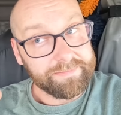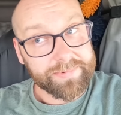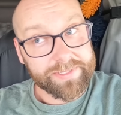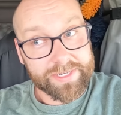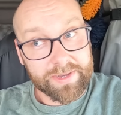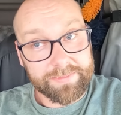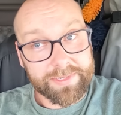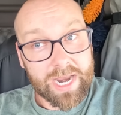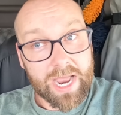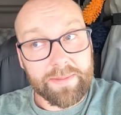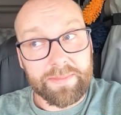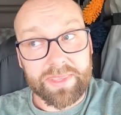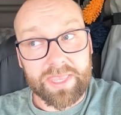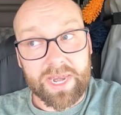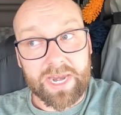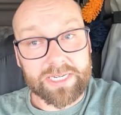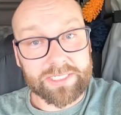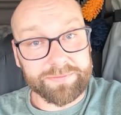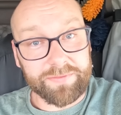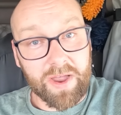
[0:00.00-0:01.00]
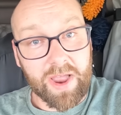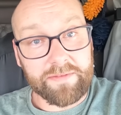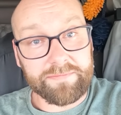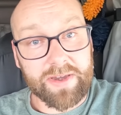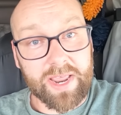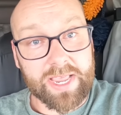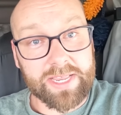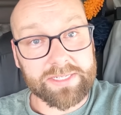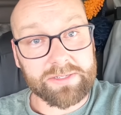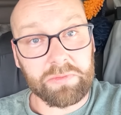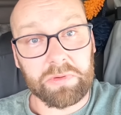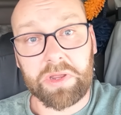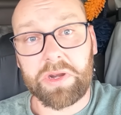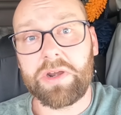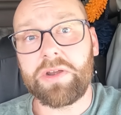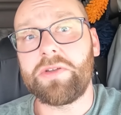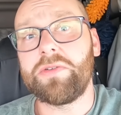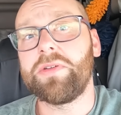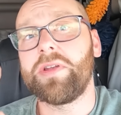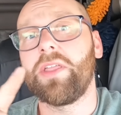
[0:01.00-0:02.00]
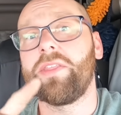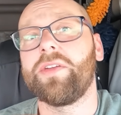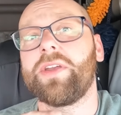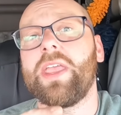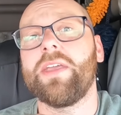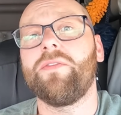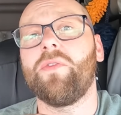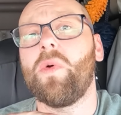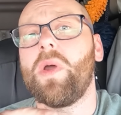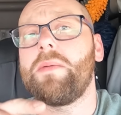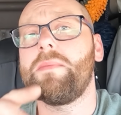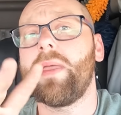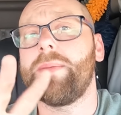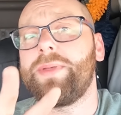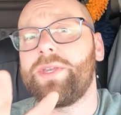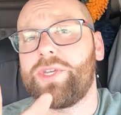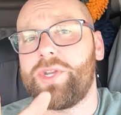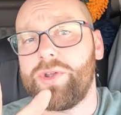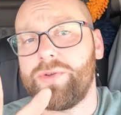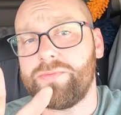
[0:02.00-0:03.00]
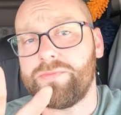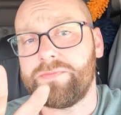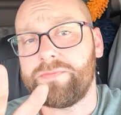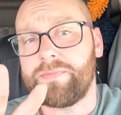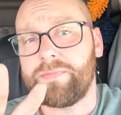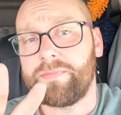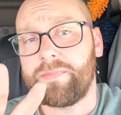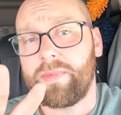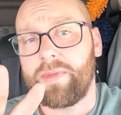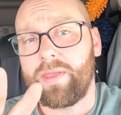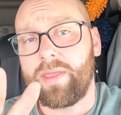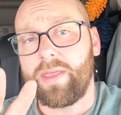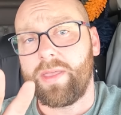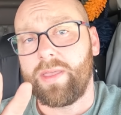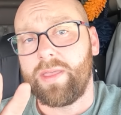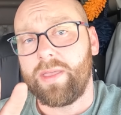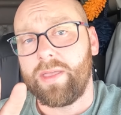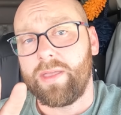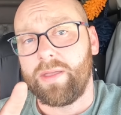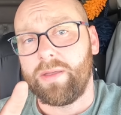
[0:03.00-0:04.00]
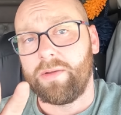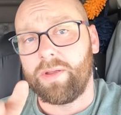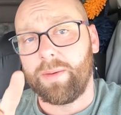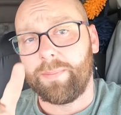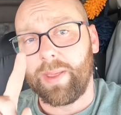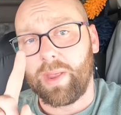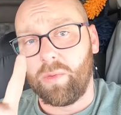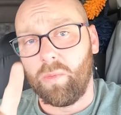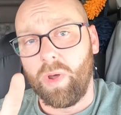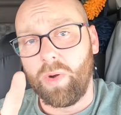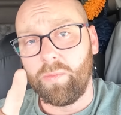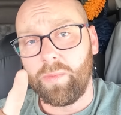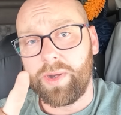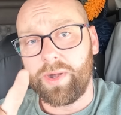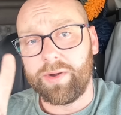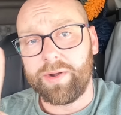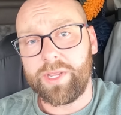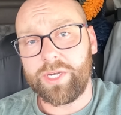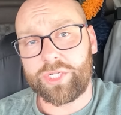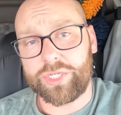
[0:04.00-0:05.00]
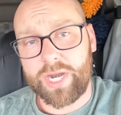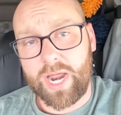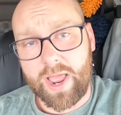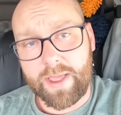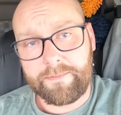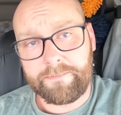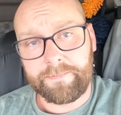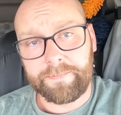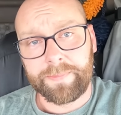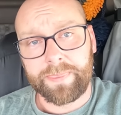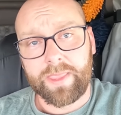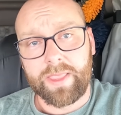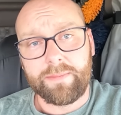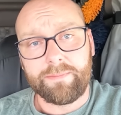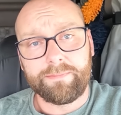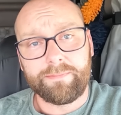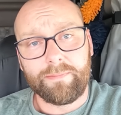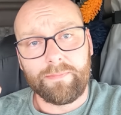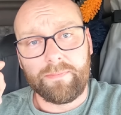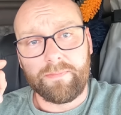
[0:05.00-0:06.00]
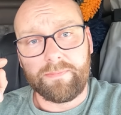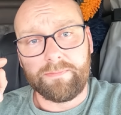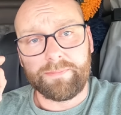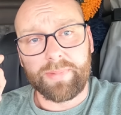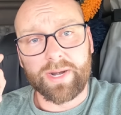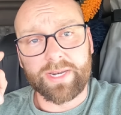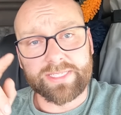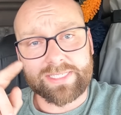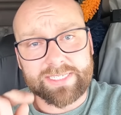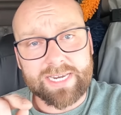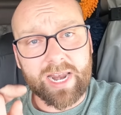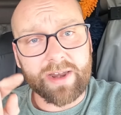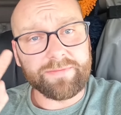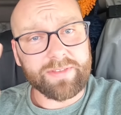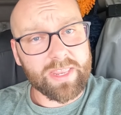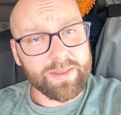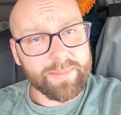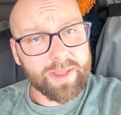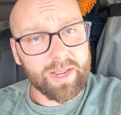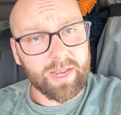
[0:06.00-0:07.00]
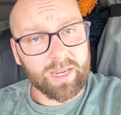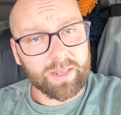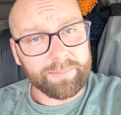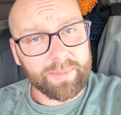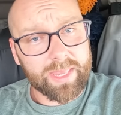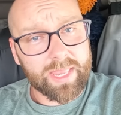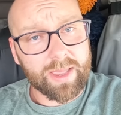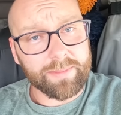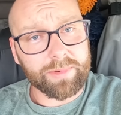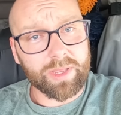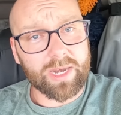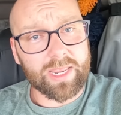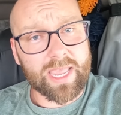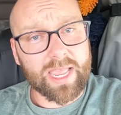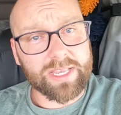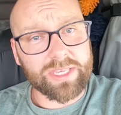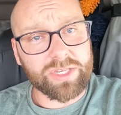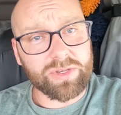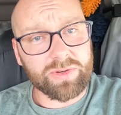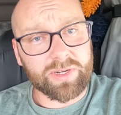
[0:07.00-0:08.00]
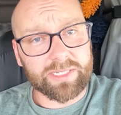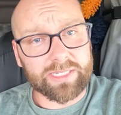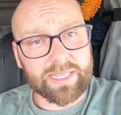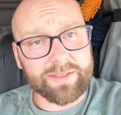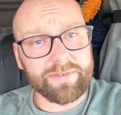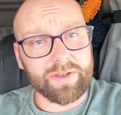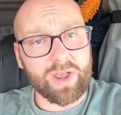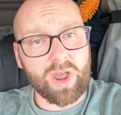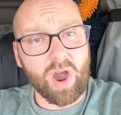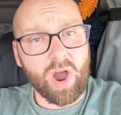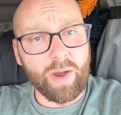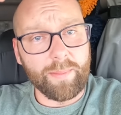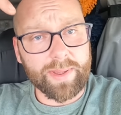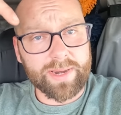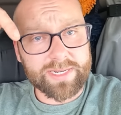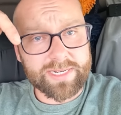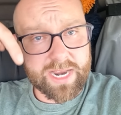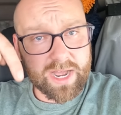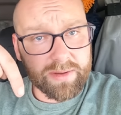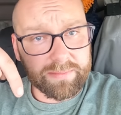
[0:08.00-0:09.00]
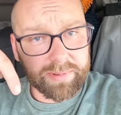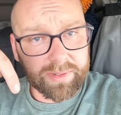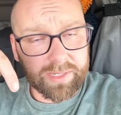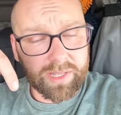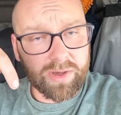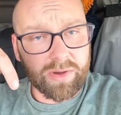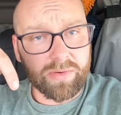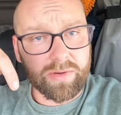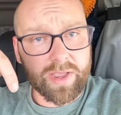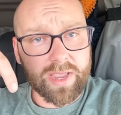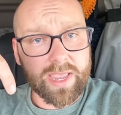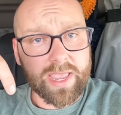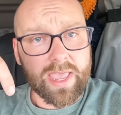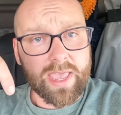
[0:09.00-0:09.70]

sometime in the next five days, we're gonna do another giveaway, maybe two. I'm gonna pick one winner each time. But instead of emailing me, I'm going to get you to leave a comment down below